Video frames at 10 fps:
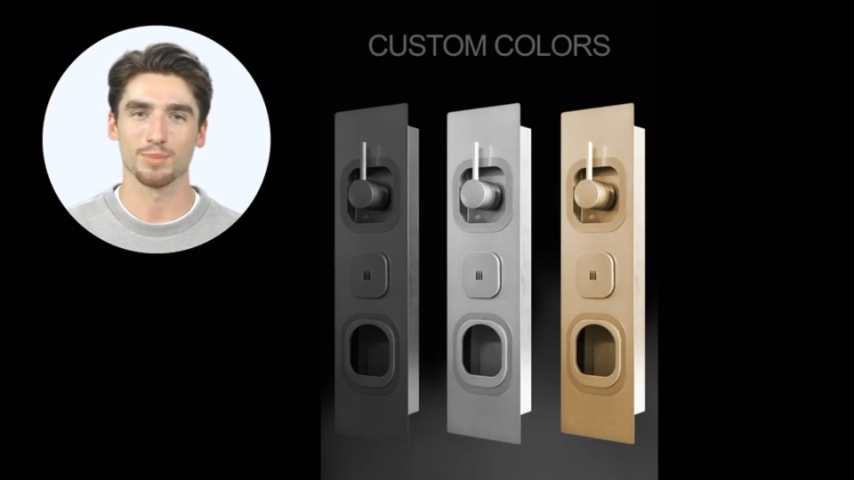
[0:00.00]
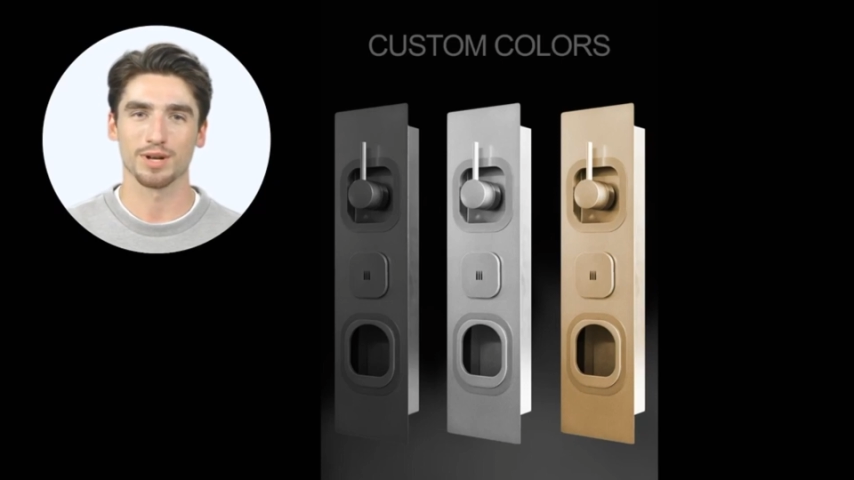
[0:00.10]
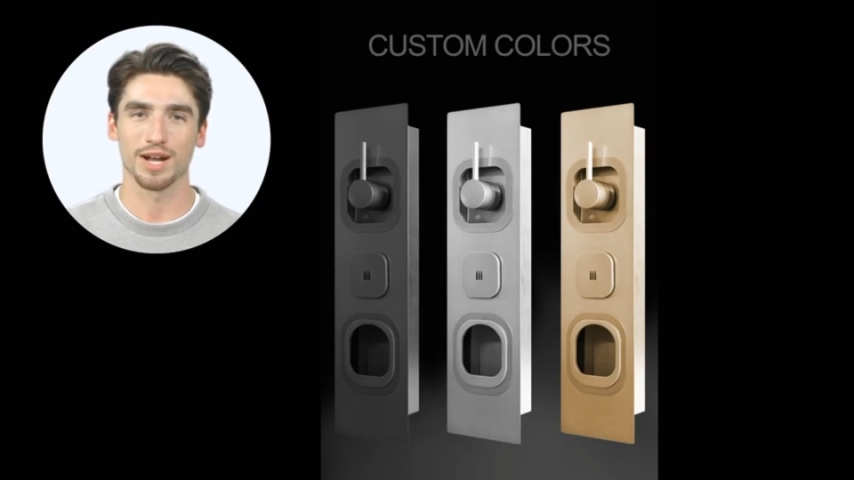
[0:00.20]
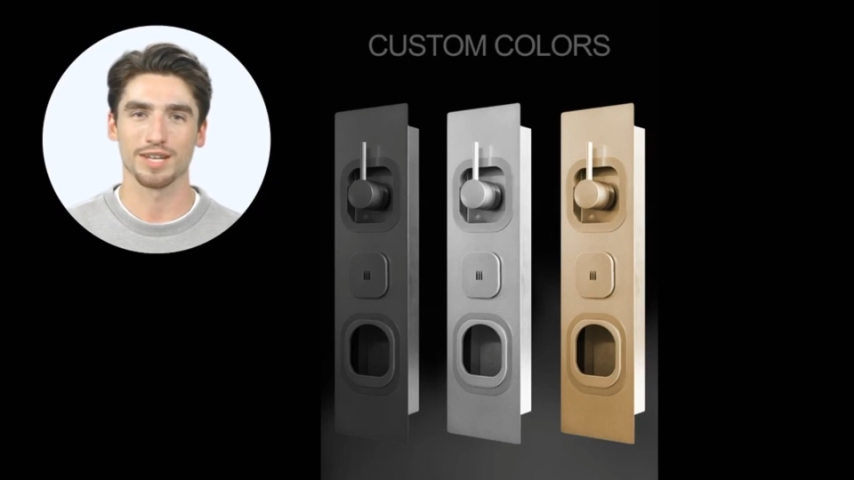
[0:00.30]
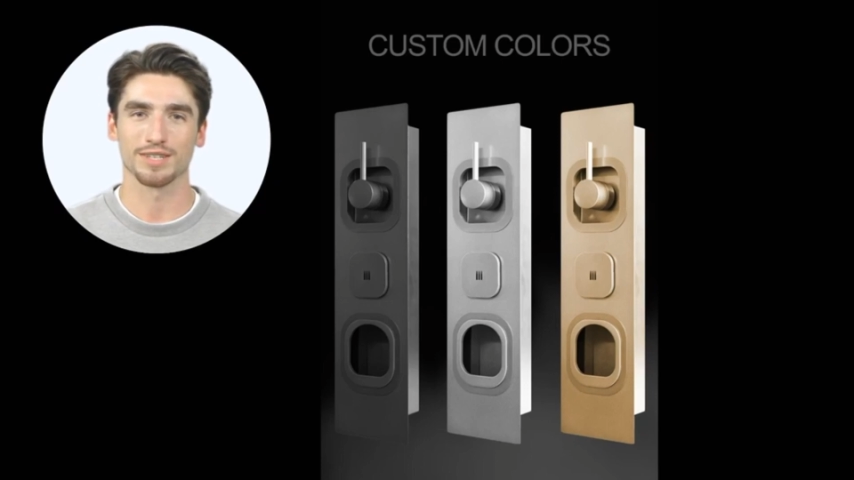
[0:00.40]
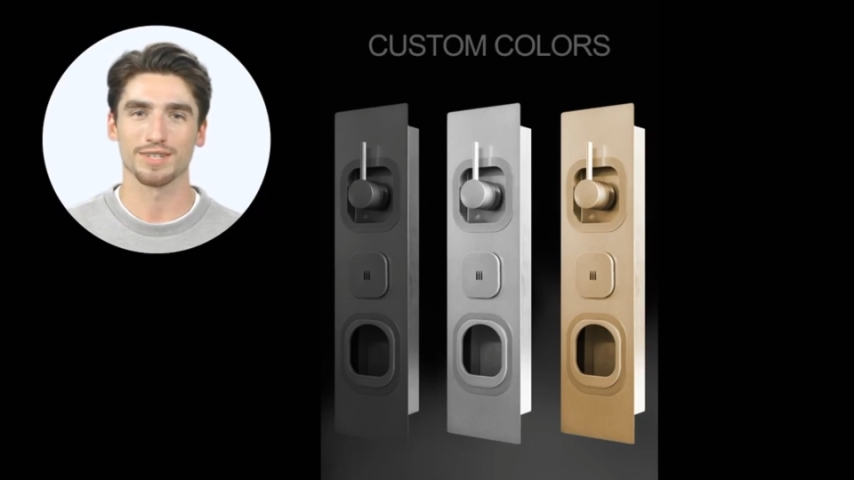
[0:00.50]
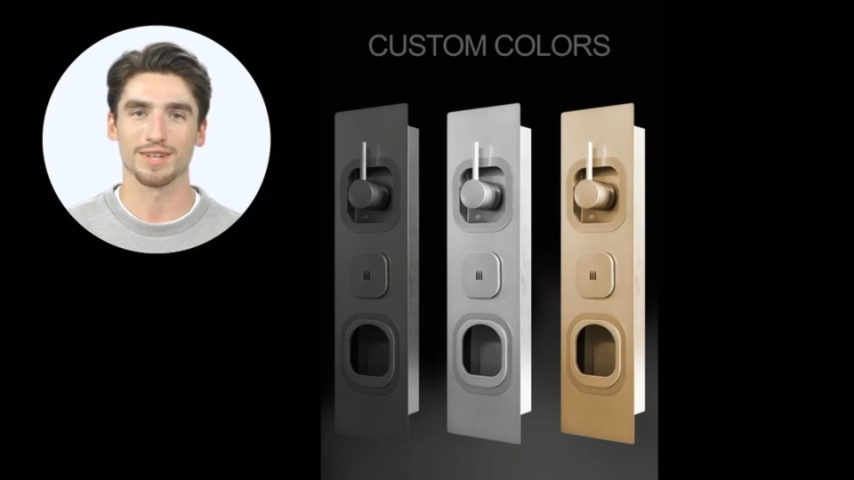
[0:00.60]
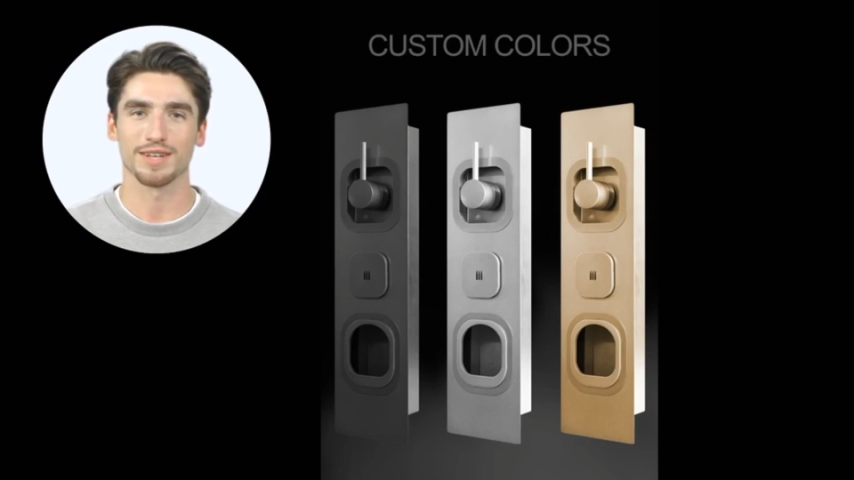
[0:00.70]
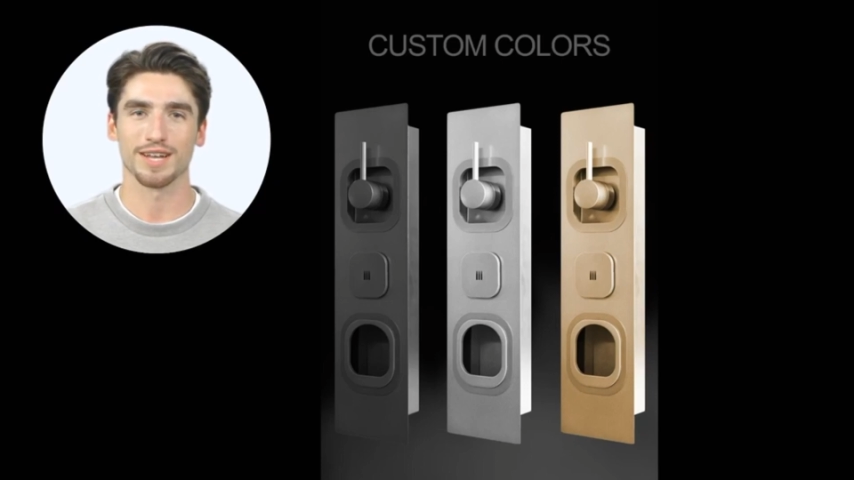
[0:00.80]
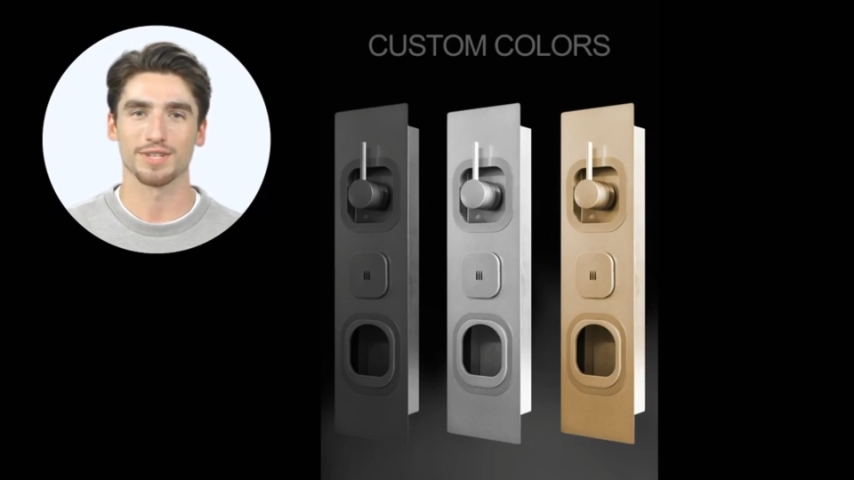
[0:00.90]
relax
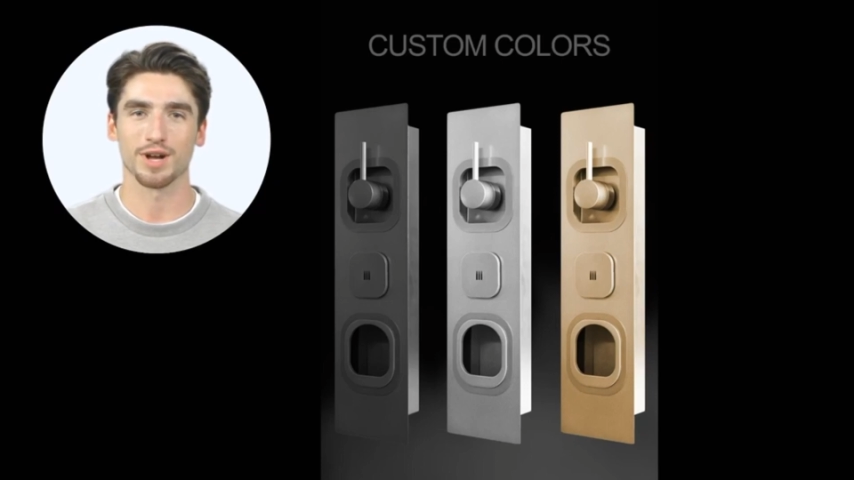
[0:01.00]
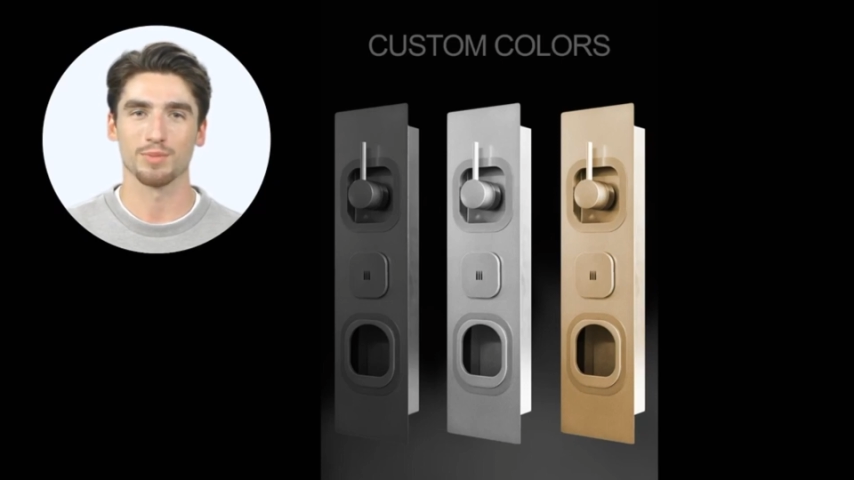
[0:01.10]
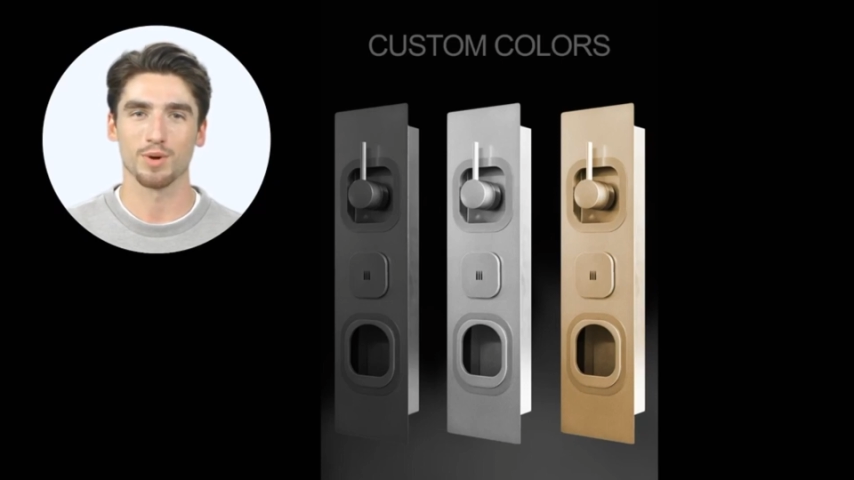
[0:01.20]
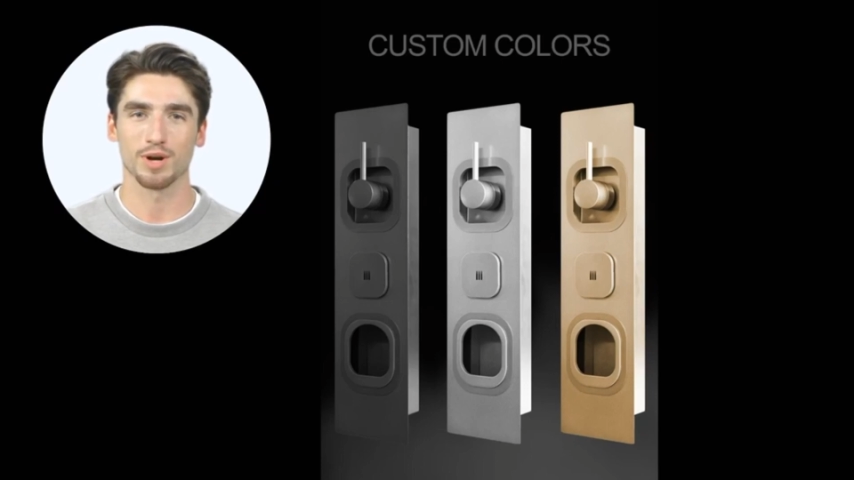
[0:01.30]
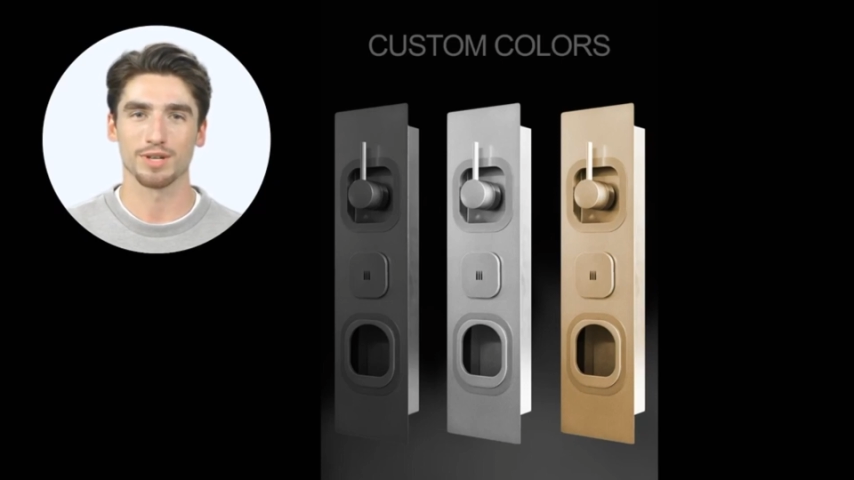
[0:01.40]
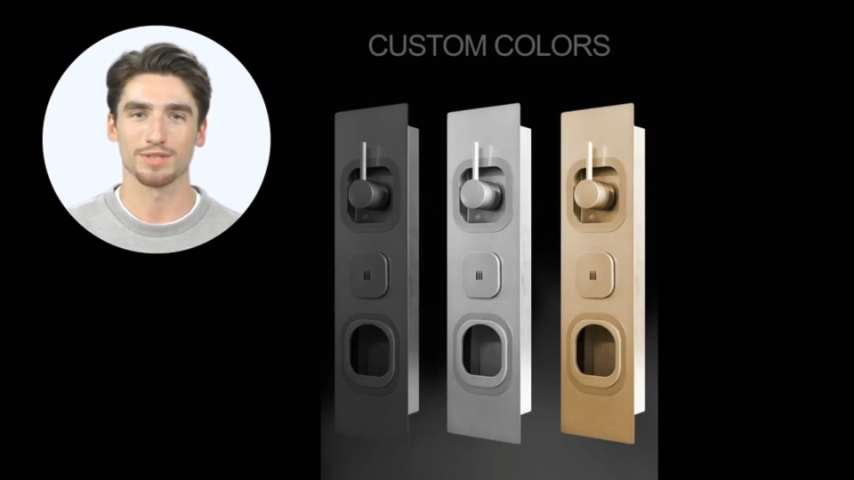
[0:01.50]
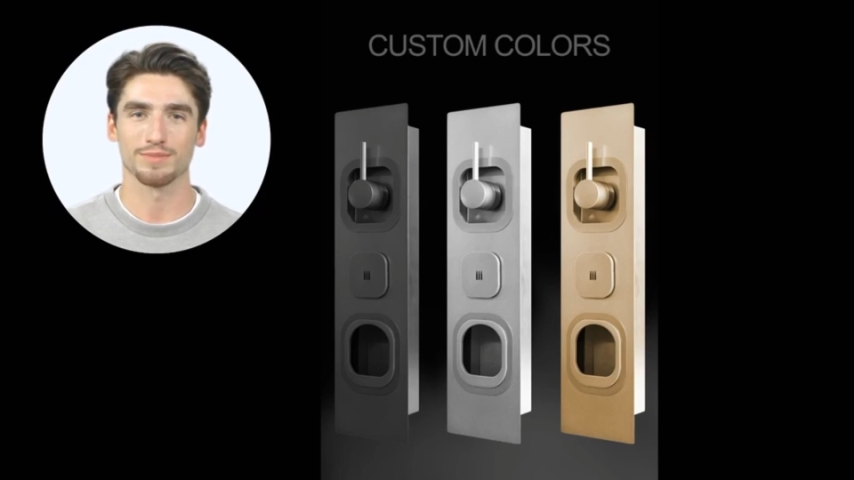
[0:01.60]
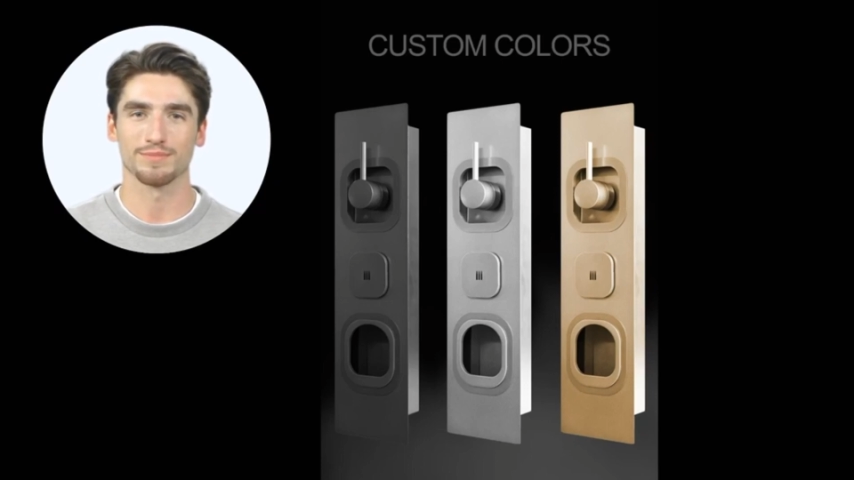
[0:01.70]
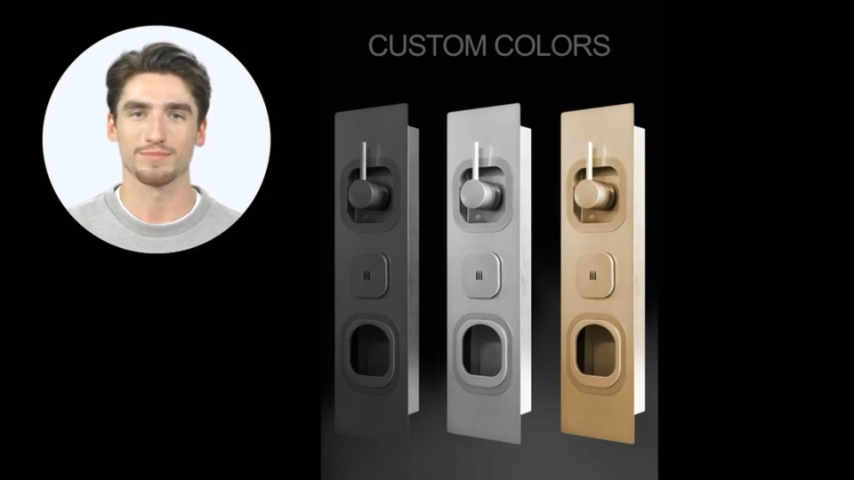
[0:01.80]
and unwind.